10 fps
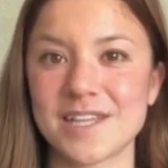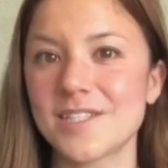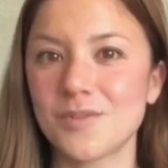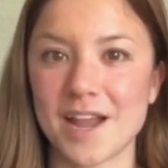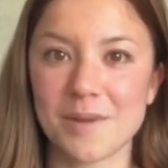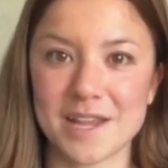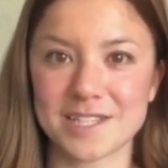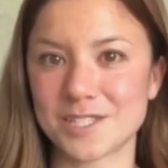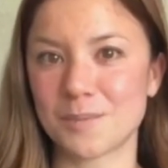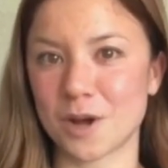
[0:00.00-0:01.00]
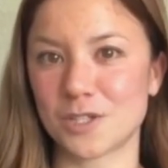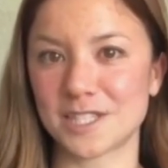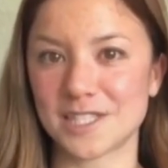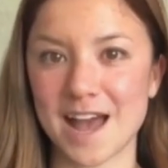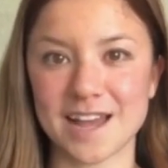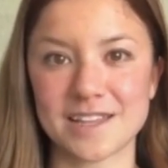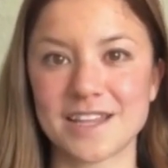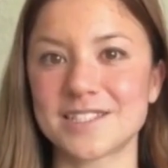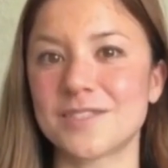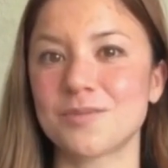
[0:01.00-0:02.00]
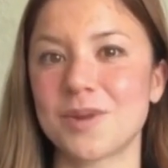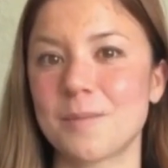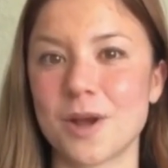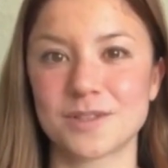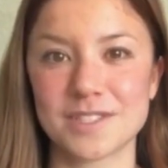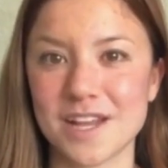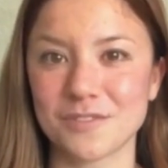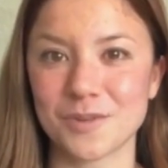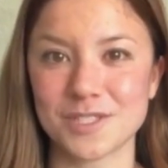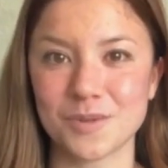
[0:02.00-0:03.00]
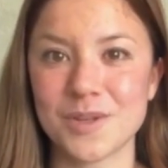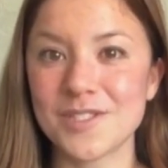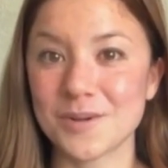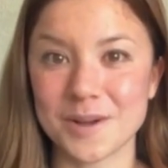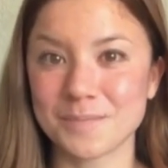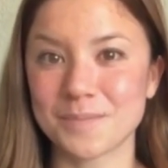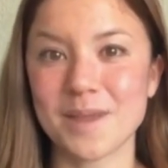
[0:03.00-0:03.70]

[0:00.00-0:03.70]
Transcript: it's recommended to purchase at least 3 bottles of Crystal Restore.